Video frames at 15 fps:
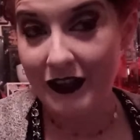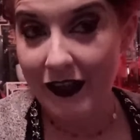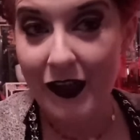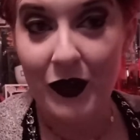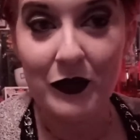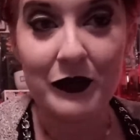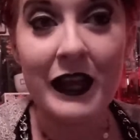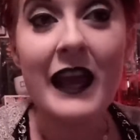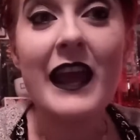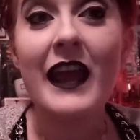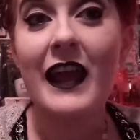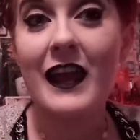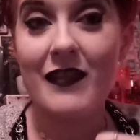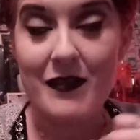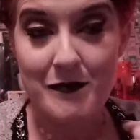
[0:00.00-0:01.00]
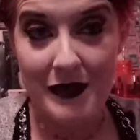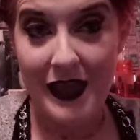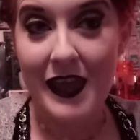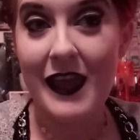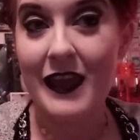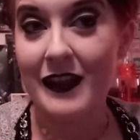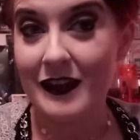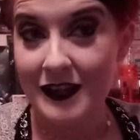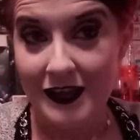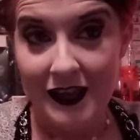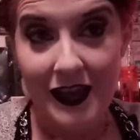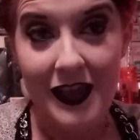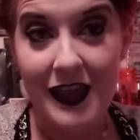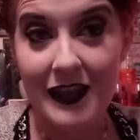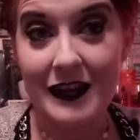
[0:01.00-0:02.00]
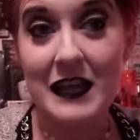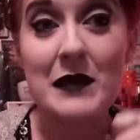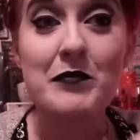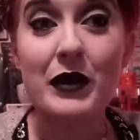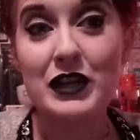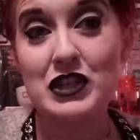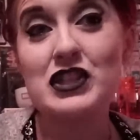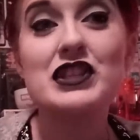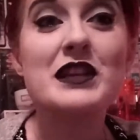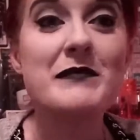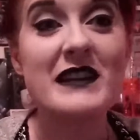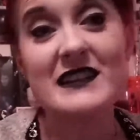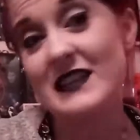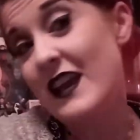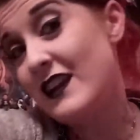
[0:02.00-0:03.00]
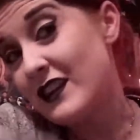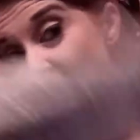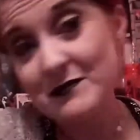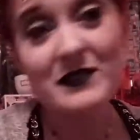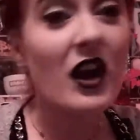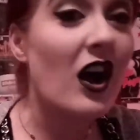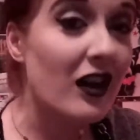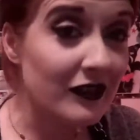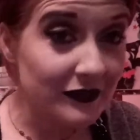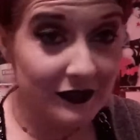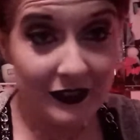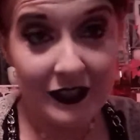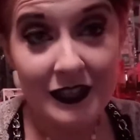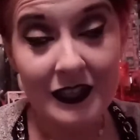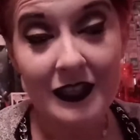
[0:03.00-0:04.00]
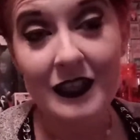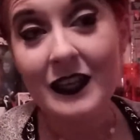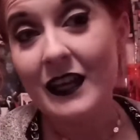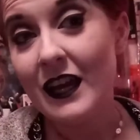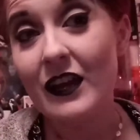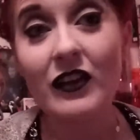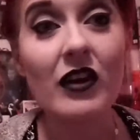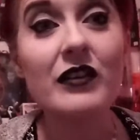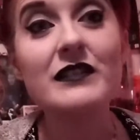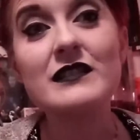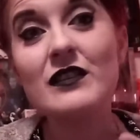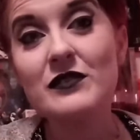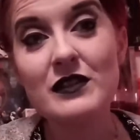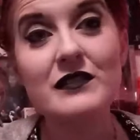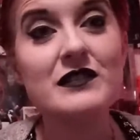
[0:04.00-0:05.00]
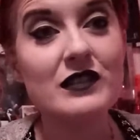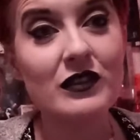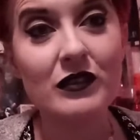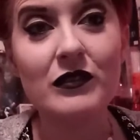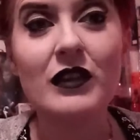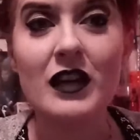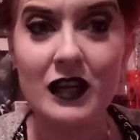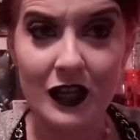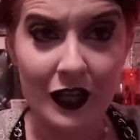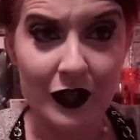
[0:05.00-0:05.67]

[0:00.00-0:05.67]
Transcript: clown and the man, and he punches him and his head comes off. And also those little